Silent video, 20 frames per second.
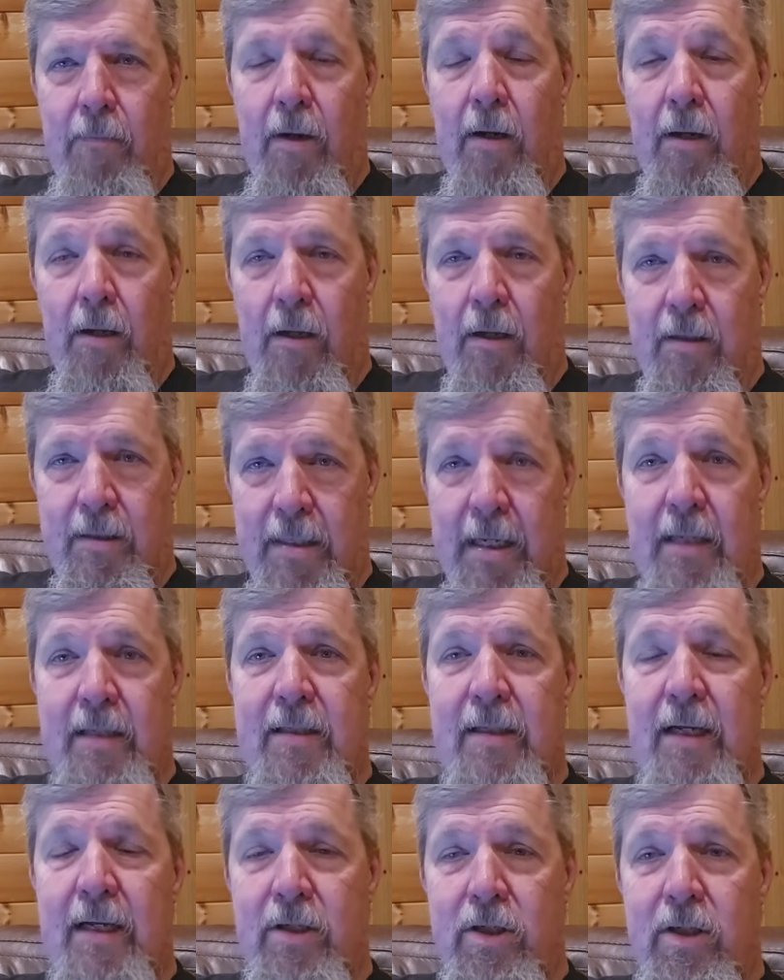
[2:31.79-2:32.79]
uh,
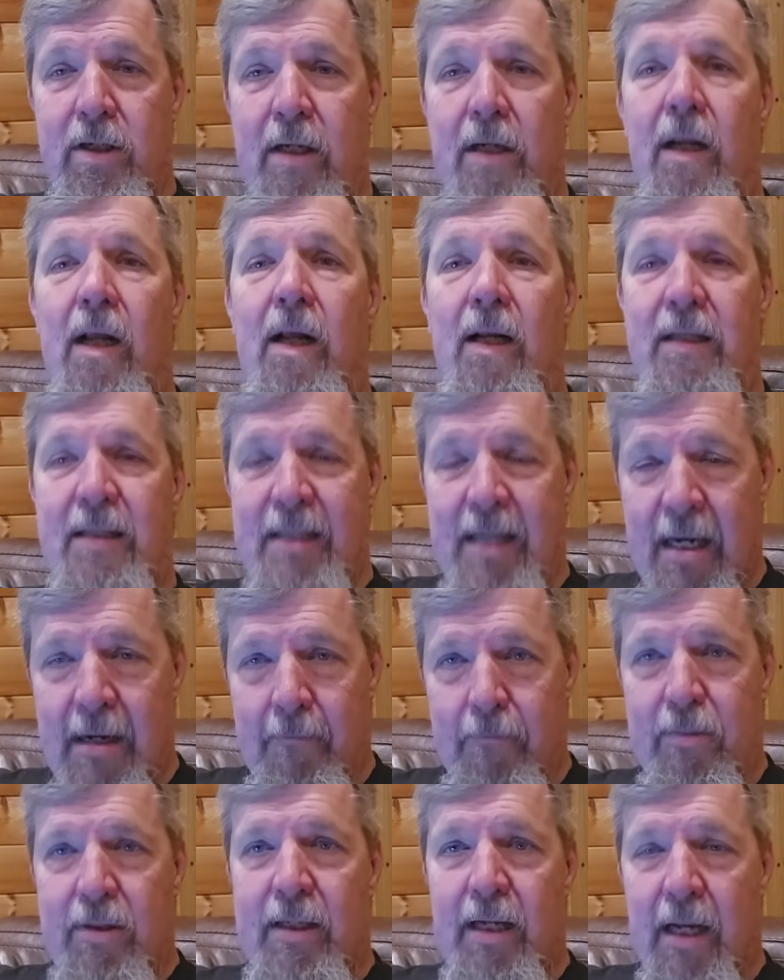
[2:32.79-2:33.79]
assassination
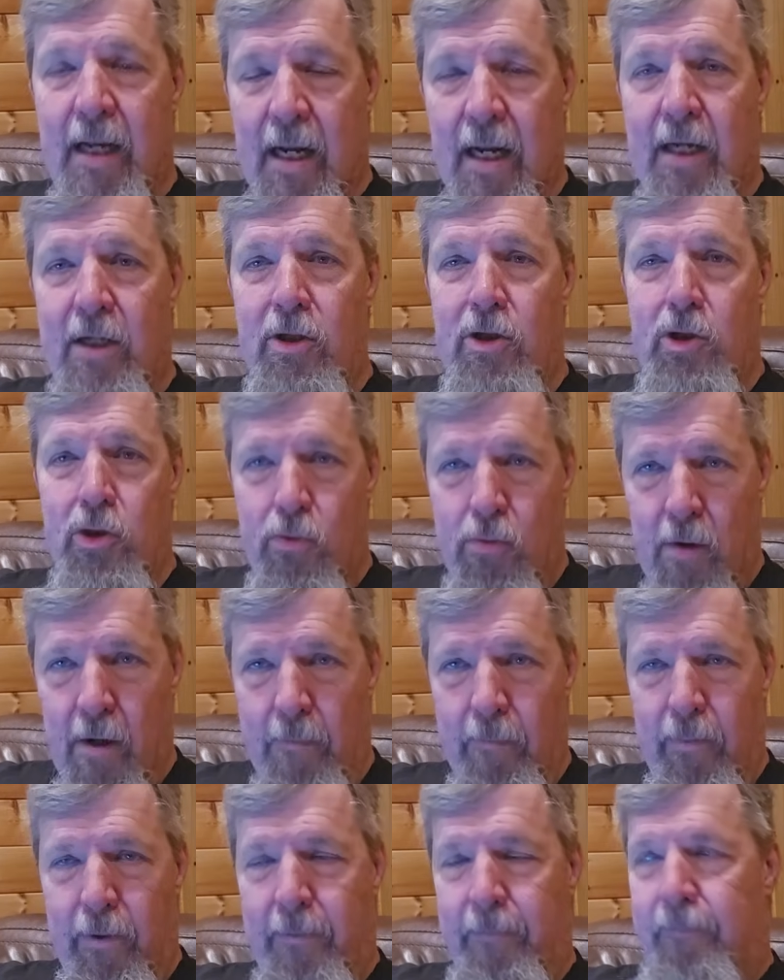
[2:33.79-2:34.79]
attempt on
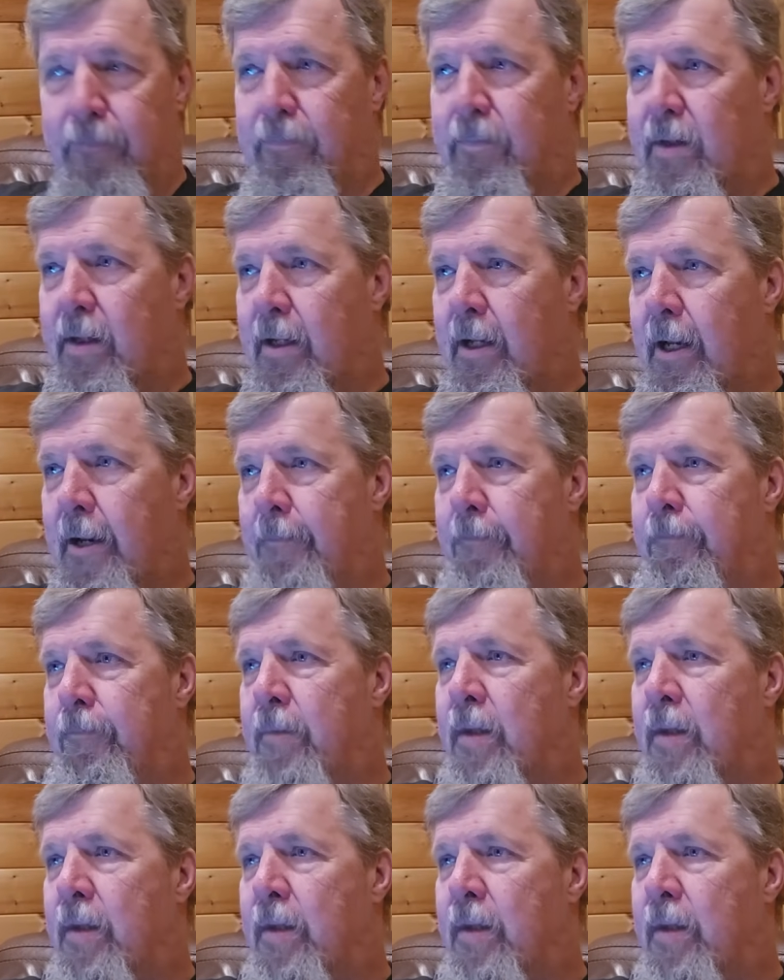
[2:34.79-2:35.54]
Trump. Okay.